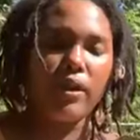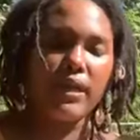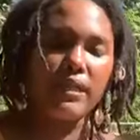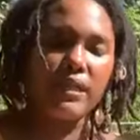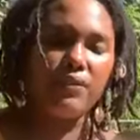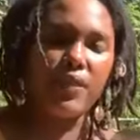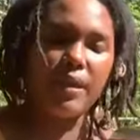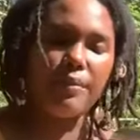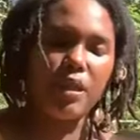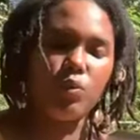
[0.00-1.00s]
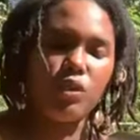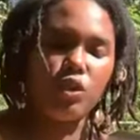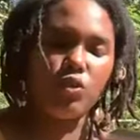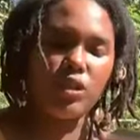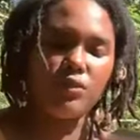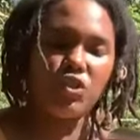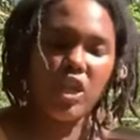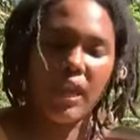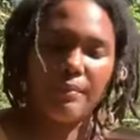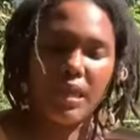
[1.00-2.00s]
Raised in a family in which aggressive
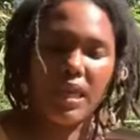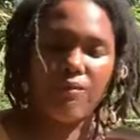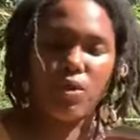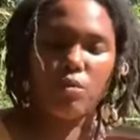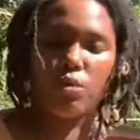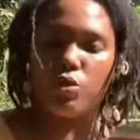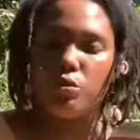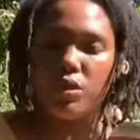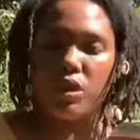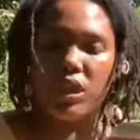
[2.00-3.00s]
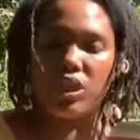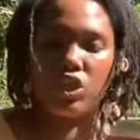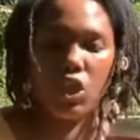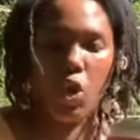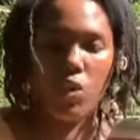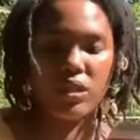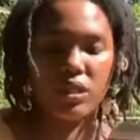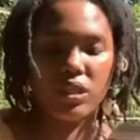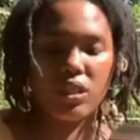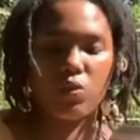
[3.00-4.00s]
shaming and verbal humiliation
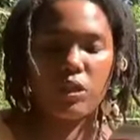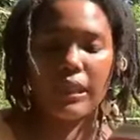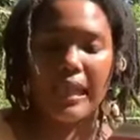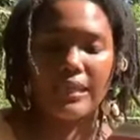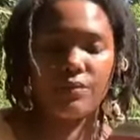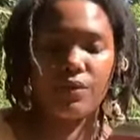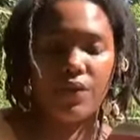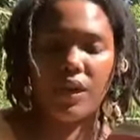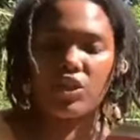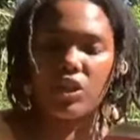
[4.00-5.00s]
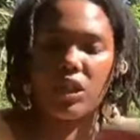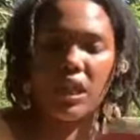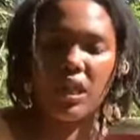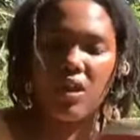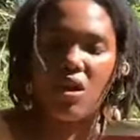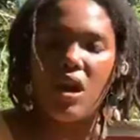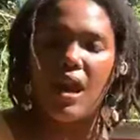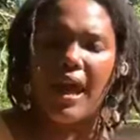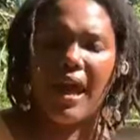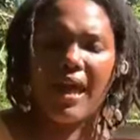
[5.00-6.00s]
coexisted with lots of affection and care,
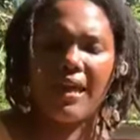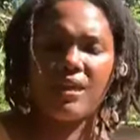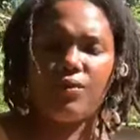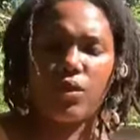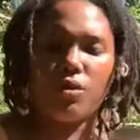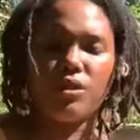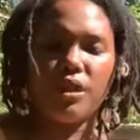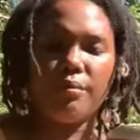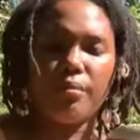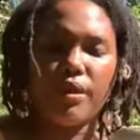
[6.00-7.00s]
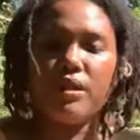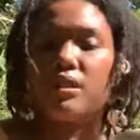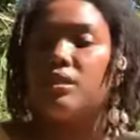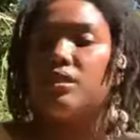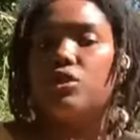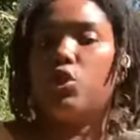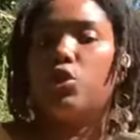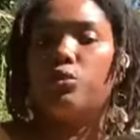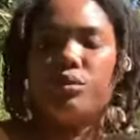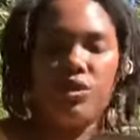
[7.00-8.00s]
I had difficulty embracing the
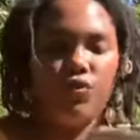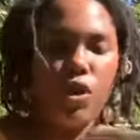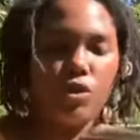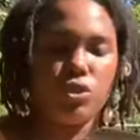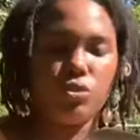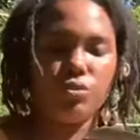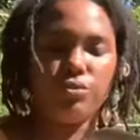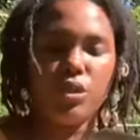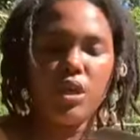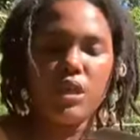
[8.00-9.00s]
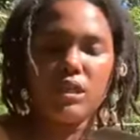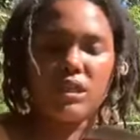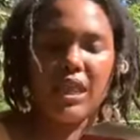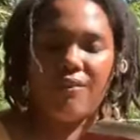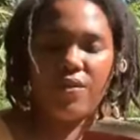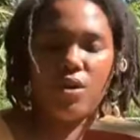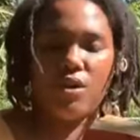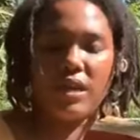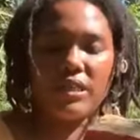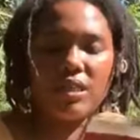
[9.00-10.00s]
term dysfunctional. Since I
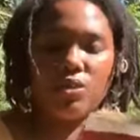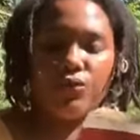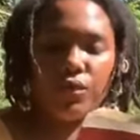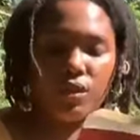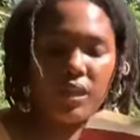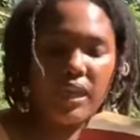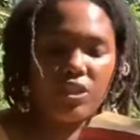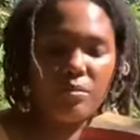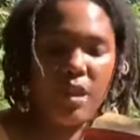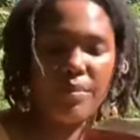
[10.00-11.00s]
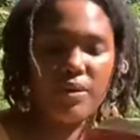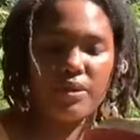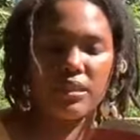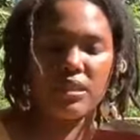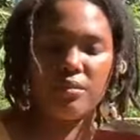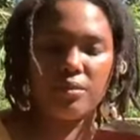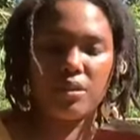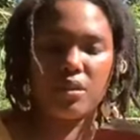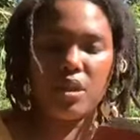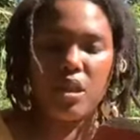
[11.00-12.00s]
felt and still feel attached to my parents and
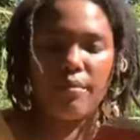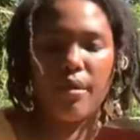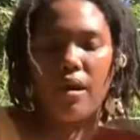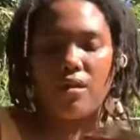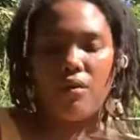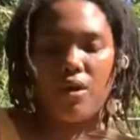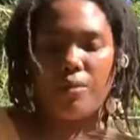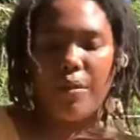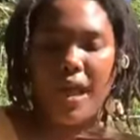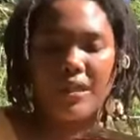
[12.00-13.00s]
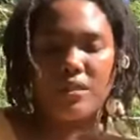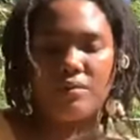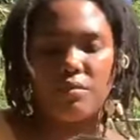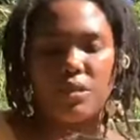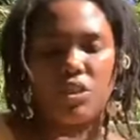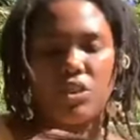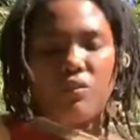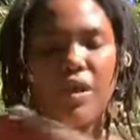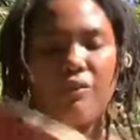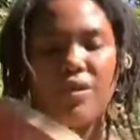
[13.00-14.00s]
siblings, proud of all the positive
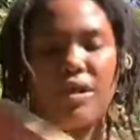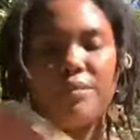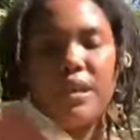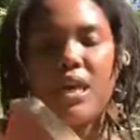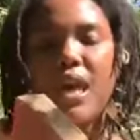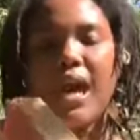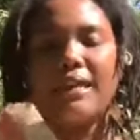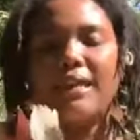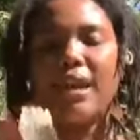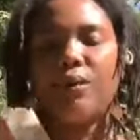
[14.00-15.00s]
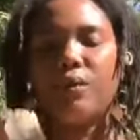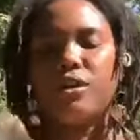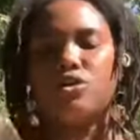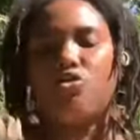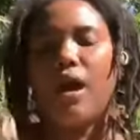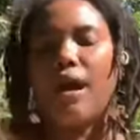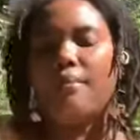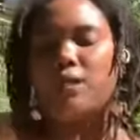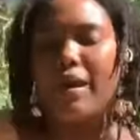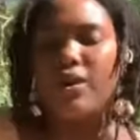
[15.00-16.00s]
dimensions of our family. I did not want to
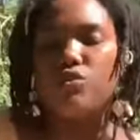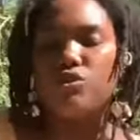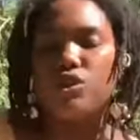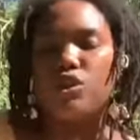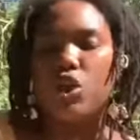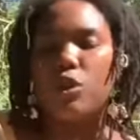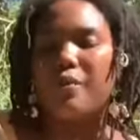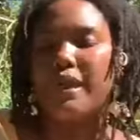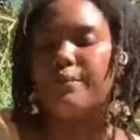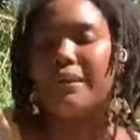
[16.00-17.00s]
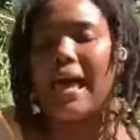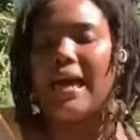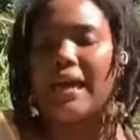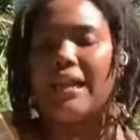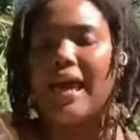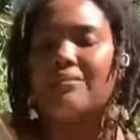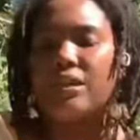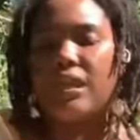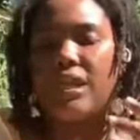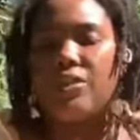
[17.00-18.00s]
describe us by using a term that implied our
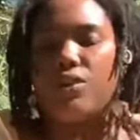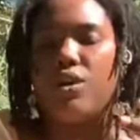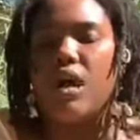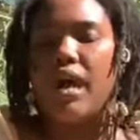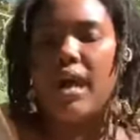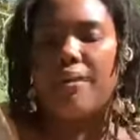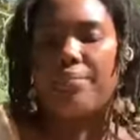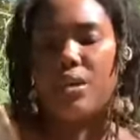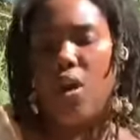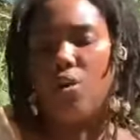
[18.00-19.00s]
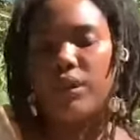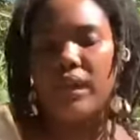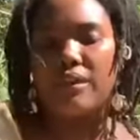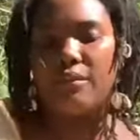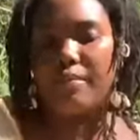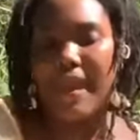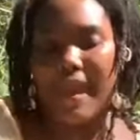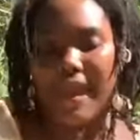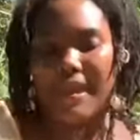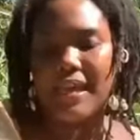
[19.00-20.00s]
life together had been all negative or
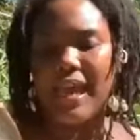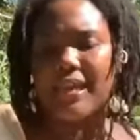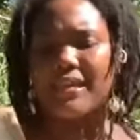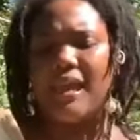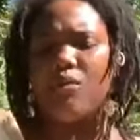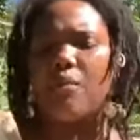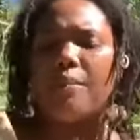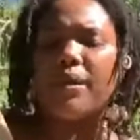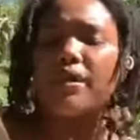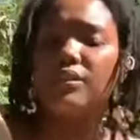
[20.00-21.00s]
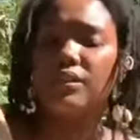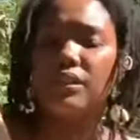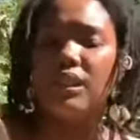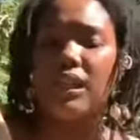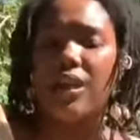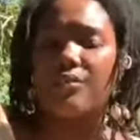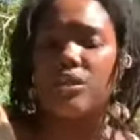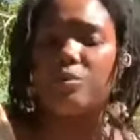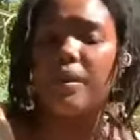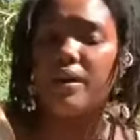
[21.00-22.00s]
bad. I did not want my parents to think I
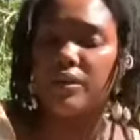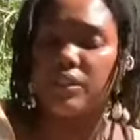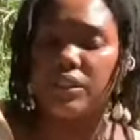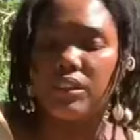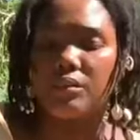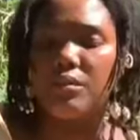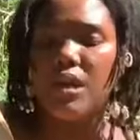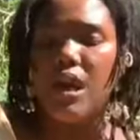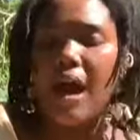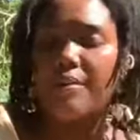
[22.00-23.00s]
was disparaging them.